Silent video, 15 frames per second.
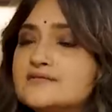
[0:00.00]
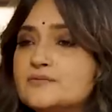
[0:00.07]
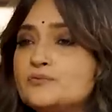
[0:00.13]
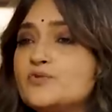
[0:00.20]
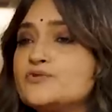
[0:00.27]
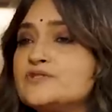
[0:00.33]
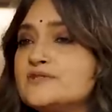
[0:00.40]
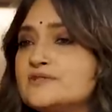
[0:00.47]

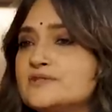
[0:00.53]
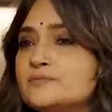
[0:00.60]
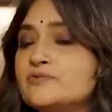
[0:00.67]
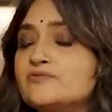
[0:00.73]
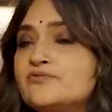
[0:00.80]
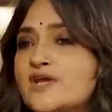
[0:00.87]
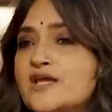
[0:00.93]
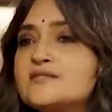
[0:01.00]
support system
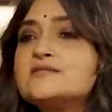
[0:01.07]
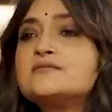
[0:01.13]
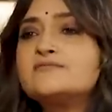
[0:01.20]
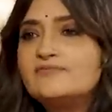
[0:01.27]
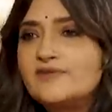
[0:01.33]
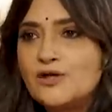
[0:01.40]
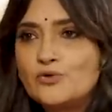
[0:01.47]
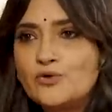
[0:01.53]
of friends,
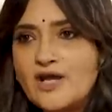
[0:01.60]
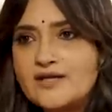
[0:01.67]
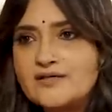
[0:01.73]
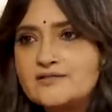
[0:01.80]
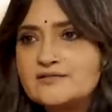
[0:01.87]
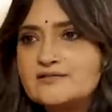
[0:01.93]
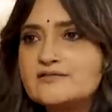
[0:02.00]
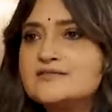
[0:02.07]
fellow
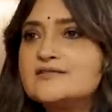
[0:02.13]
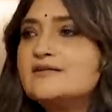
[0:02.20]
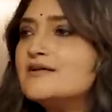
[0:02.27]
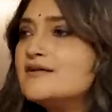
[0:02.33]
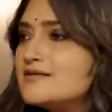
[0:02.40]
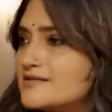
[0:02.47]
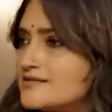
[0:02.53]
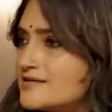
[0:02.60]
writers,
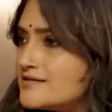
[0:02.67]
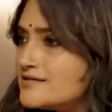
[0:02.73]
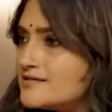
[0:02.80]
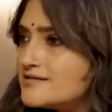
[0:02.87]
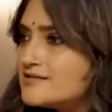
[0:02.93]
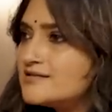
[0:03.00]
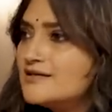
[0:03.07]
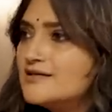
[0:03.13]

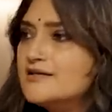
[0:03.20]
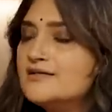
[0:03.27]
lyricists,